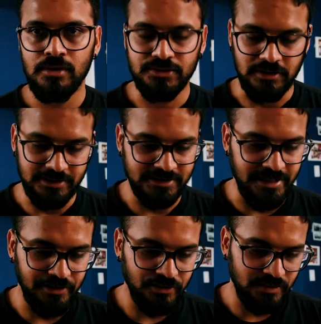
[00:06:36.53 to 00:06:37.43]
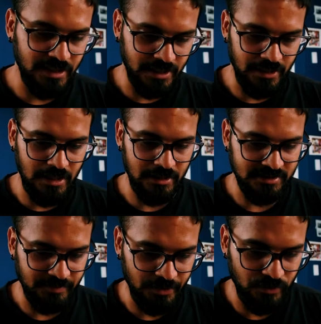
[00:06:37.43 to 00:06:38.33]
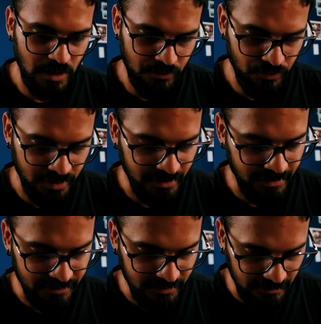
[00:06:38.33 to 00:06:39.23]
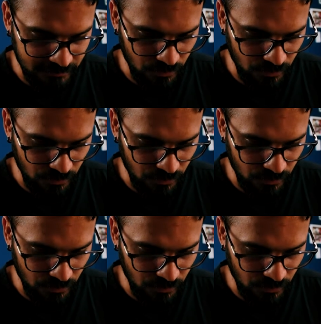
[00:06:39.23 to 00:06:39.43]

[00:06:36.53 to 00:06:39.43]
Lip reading: So let's get into that, and I'll explain you how you can edit that.